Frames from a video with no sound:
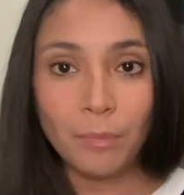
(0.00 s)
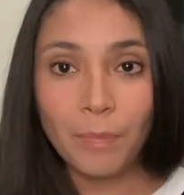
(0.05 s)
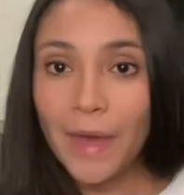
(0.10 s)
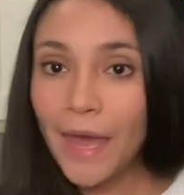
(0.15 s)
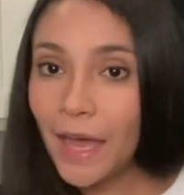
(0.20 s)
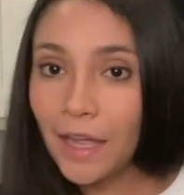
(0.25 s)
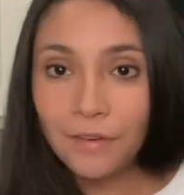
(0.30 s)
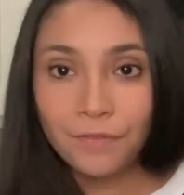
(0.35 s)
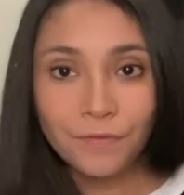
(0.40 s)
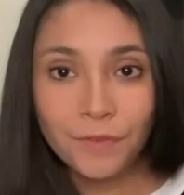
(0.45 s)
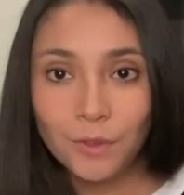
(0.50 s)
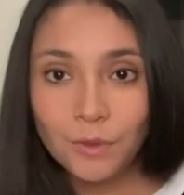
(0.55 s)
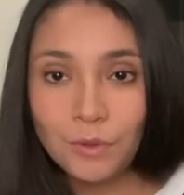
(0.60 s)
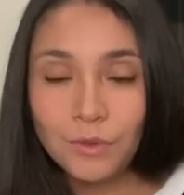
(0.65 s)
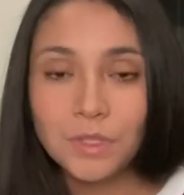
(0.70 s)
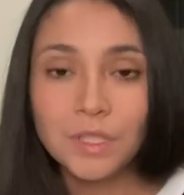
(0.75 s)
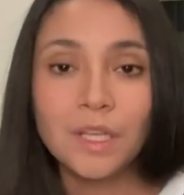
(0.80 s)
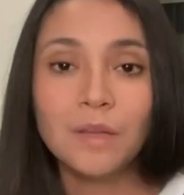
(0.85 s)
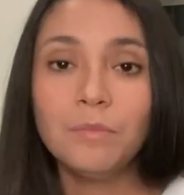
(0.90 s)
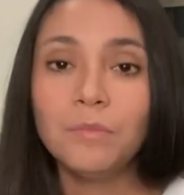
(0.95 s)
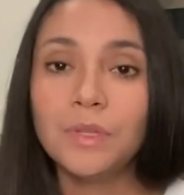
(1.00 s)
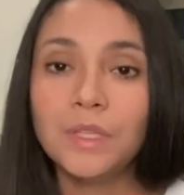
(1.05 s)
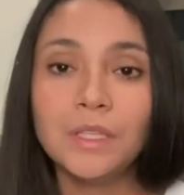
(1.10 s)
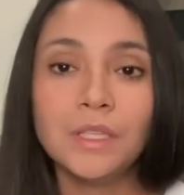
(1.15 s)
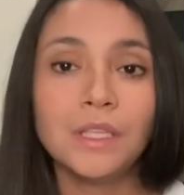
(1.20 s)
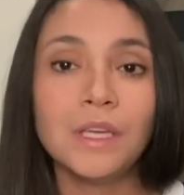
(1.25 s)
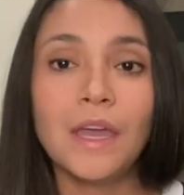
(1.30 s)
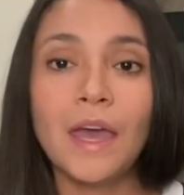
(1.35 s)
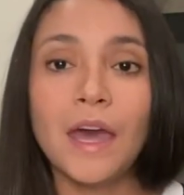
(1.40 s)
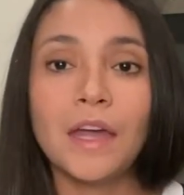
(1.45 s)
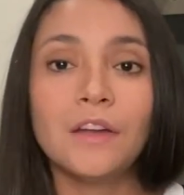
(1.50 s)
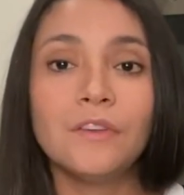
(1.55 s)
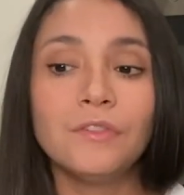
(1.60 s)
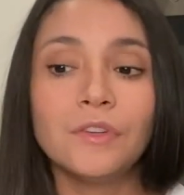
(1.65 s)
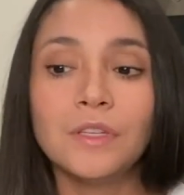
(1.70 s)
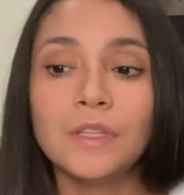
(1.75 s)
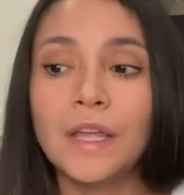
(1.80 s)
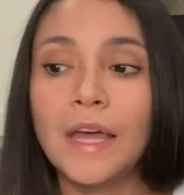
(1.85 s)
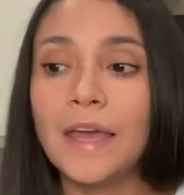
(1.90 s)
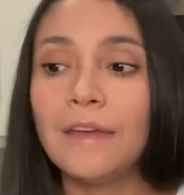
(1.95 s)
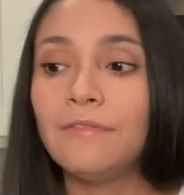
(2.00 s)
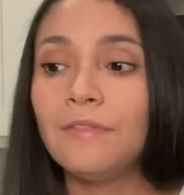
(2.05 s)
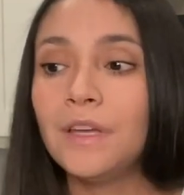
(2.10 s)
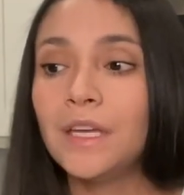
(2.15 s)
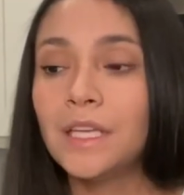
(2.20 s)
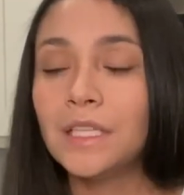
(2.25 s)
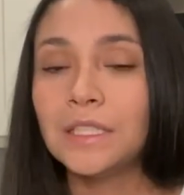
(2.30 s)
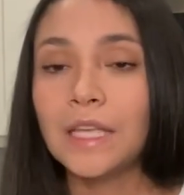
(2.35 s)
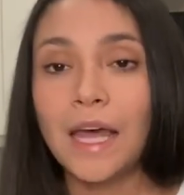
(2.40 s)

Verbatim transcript: bad foods completely out of your life because